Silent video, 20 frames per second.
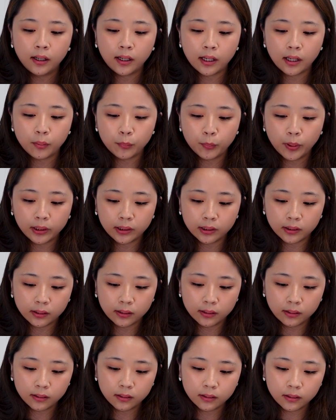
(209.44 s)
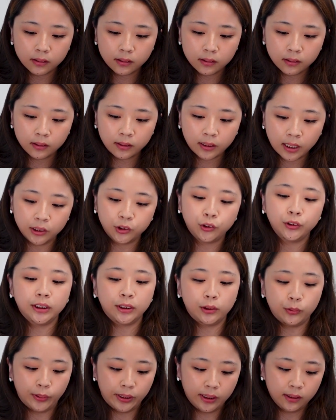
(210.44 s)
and what the country
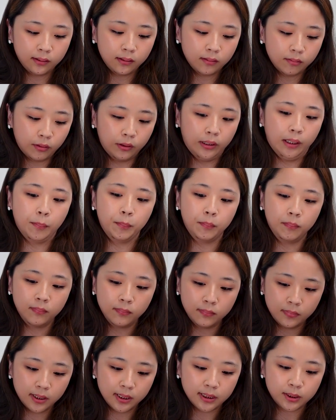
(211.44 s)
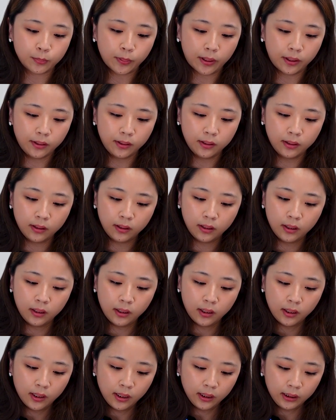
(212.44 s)
is doing for them as well.
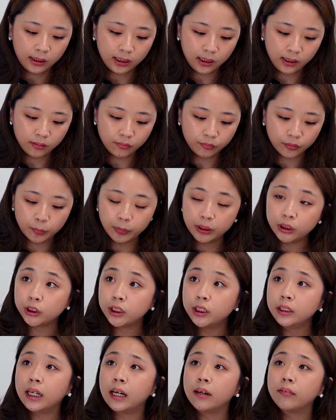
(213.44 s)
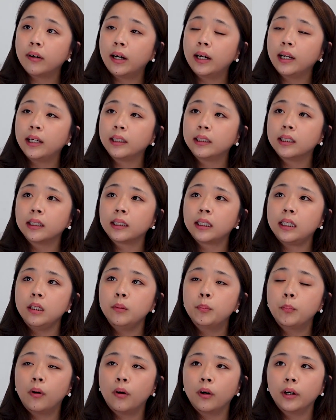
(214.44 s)
Key information, I've highlighted
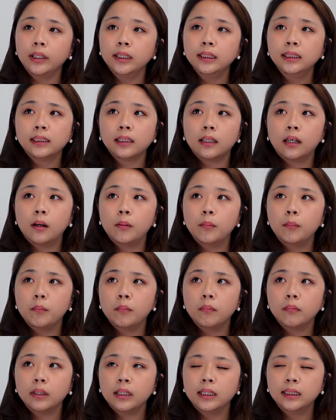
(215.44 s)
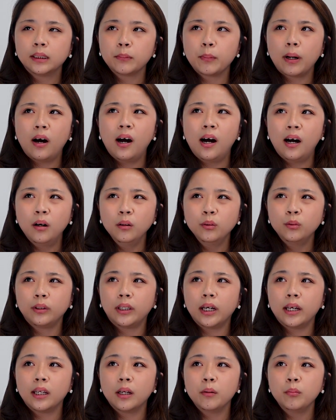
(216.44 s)
key points. It's about how to
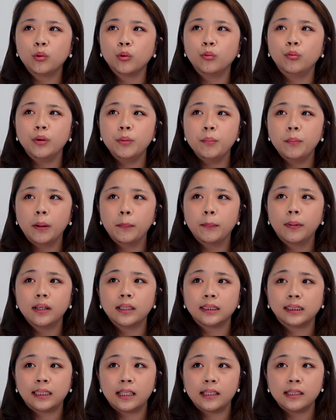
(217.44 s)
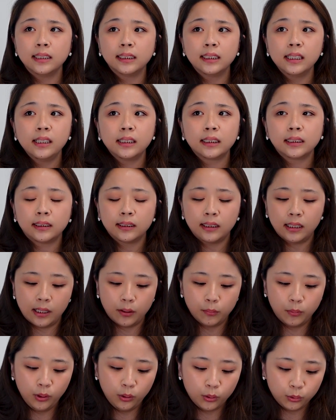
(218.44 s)
get them to remember the statistics.
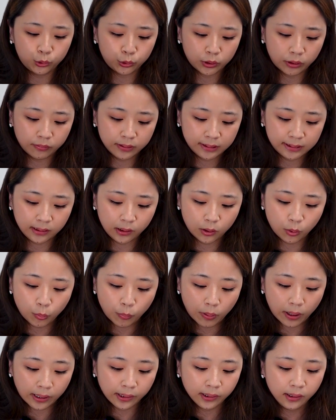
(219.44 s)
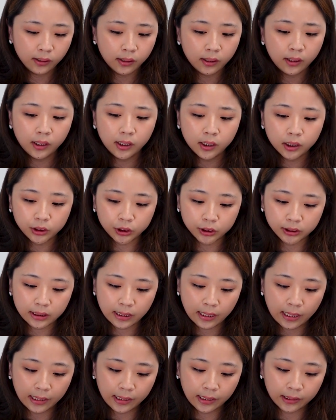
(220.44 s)
I won't go through every single one, just
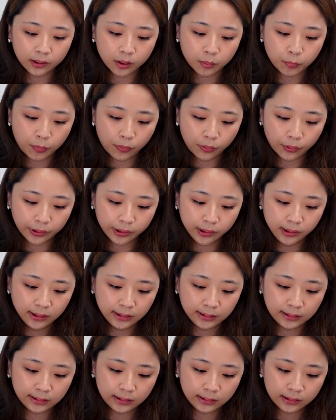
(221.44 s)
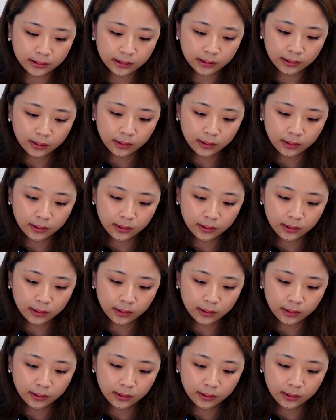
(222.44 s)
the highlighted points.